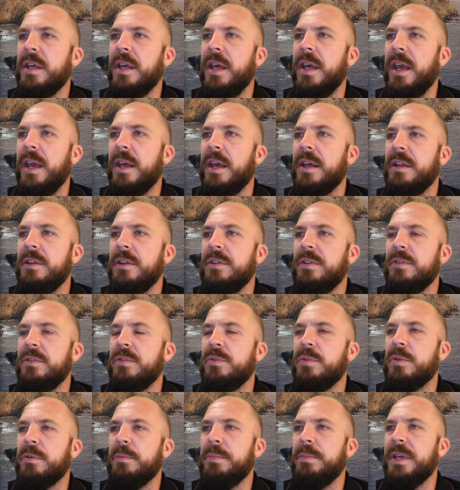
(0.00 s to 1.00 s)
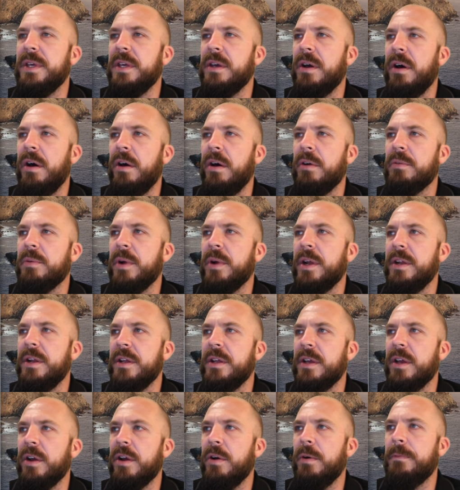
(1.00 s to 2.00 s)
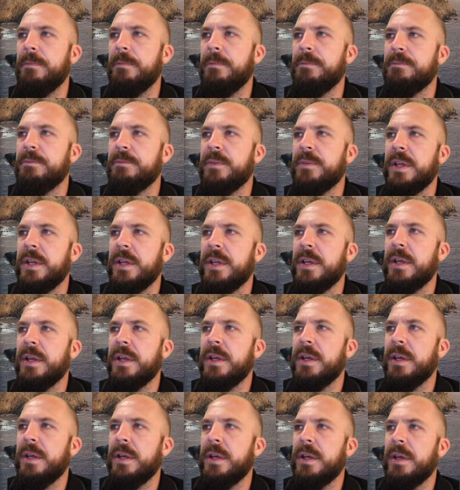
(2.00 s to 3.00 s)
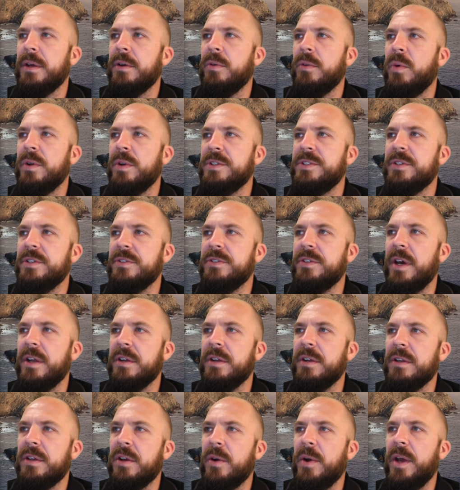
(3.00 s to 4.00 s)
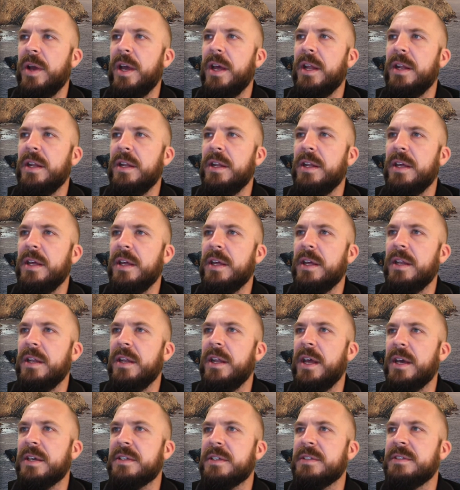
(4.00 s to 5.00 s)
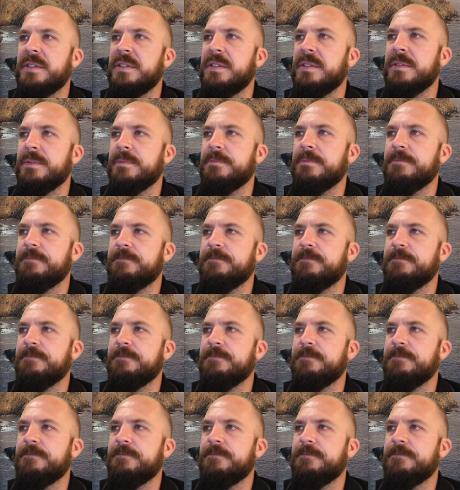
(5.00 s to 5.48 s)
and you will be all ready to go. Once you're done, go ahead and hit next.